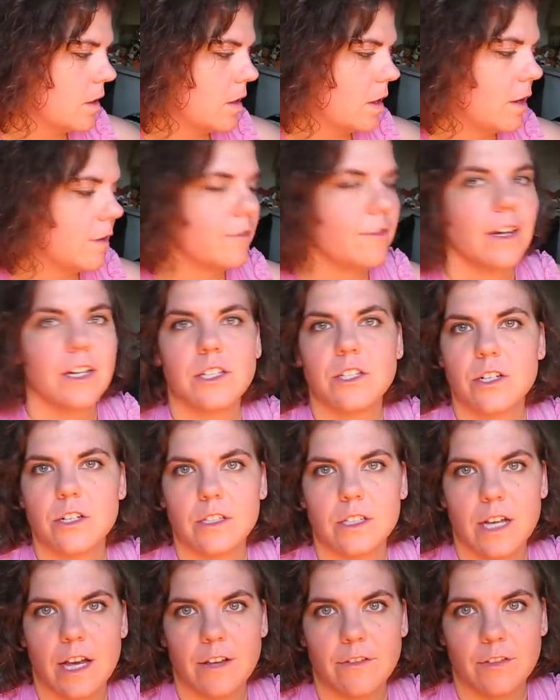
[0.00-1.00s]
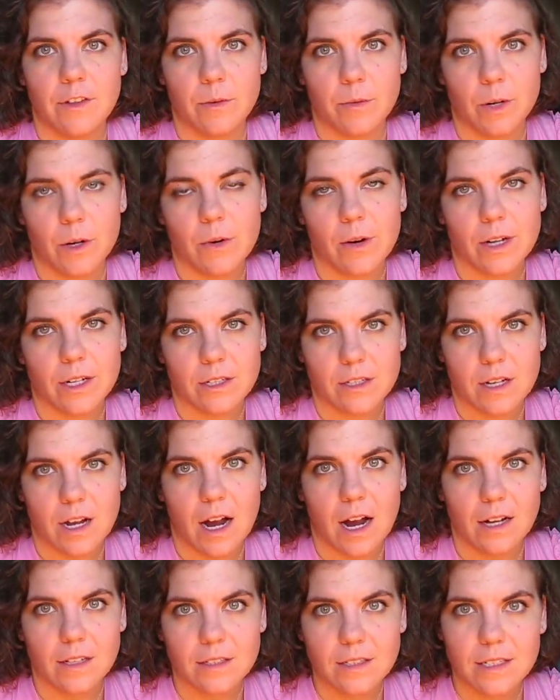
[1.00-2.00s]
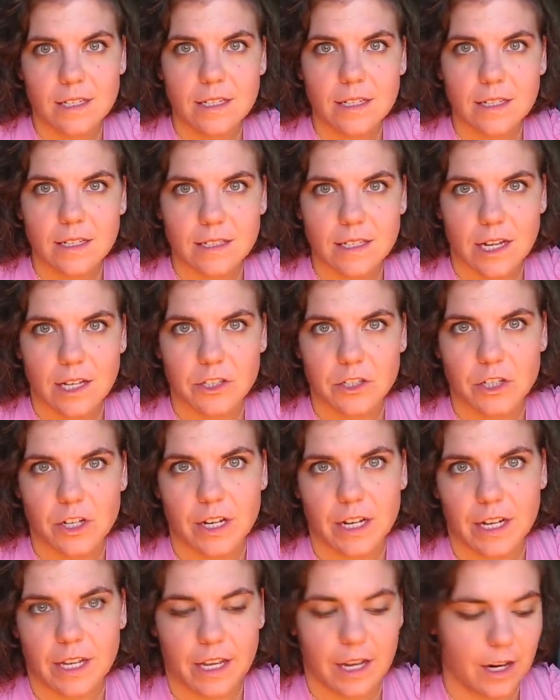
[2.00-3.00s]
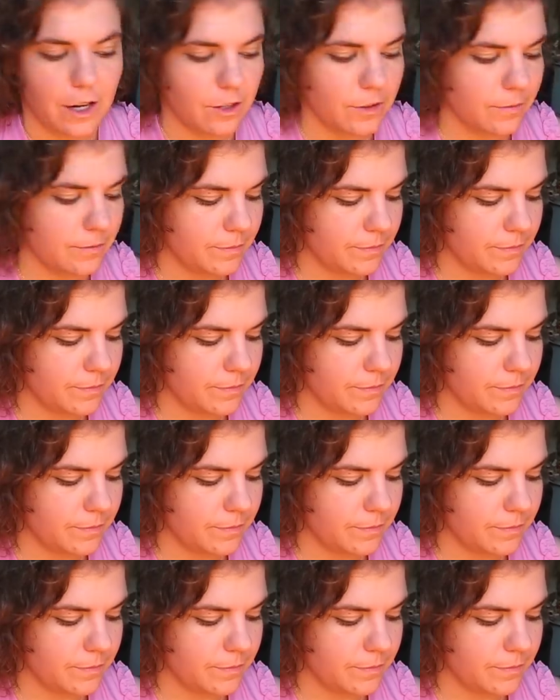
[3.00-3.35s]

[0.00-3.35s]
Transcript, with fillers: affects your life and requires constant attention and care.